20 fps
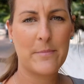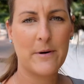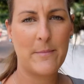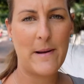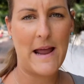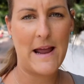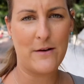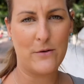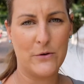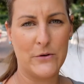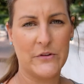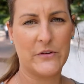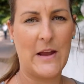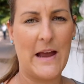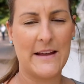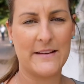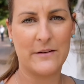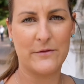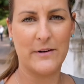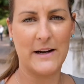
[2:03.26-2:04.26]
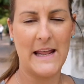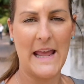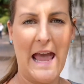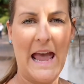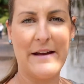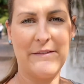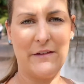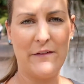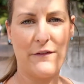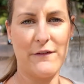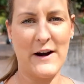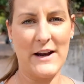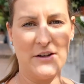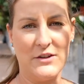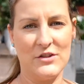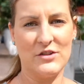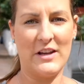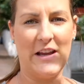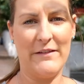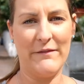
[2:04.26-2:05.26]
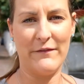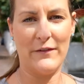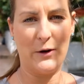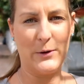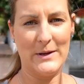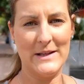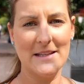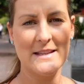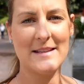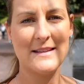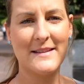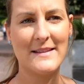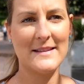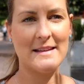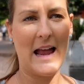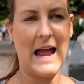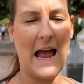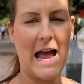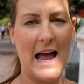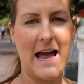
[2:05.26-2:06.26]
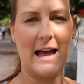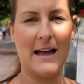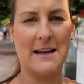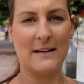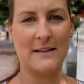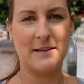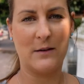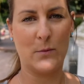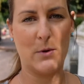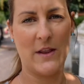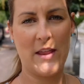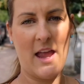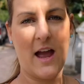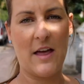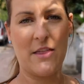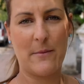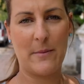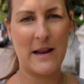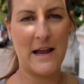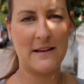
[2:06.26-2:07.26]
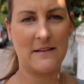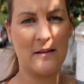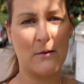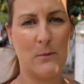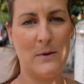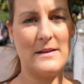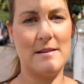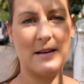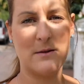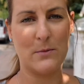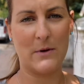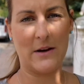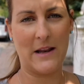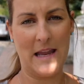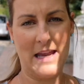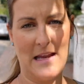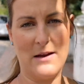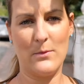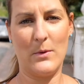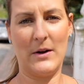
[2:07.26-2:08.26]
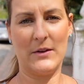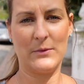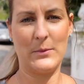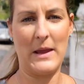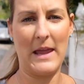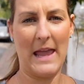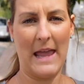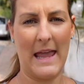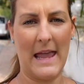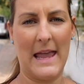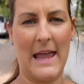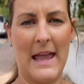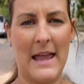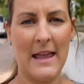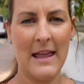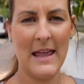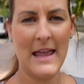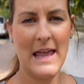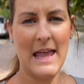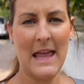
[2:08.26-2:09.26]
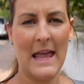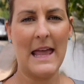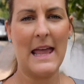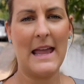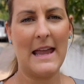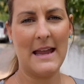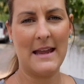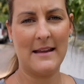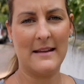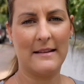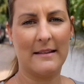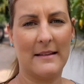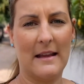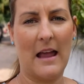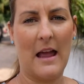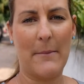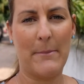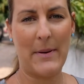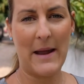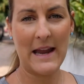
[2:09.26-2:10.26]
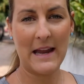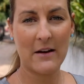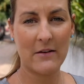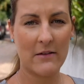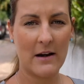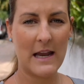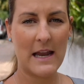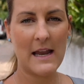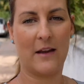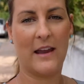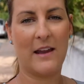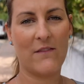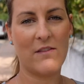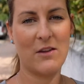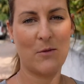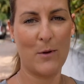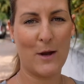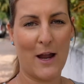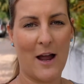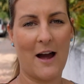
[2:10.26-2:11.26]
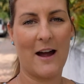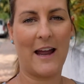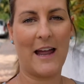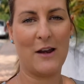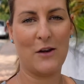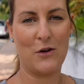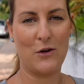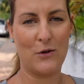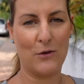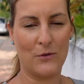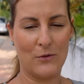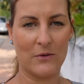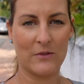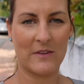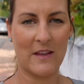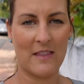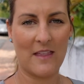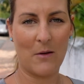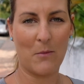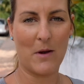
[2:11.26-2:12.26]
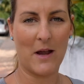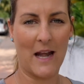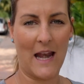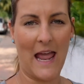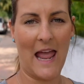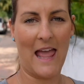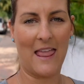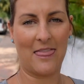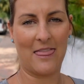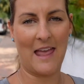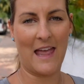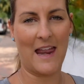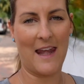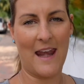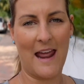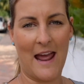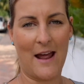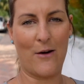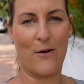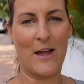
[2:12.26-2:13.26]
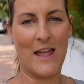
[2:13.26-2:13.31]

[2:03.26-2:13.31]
Prabang also has a really heavy French influence, and so one of the other places we did want to eat whilst we were here is a bakery. Given that we can't get noodles, I think we're going to head there now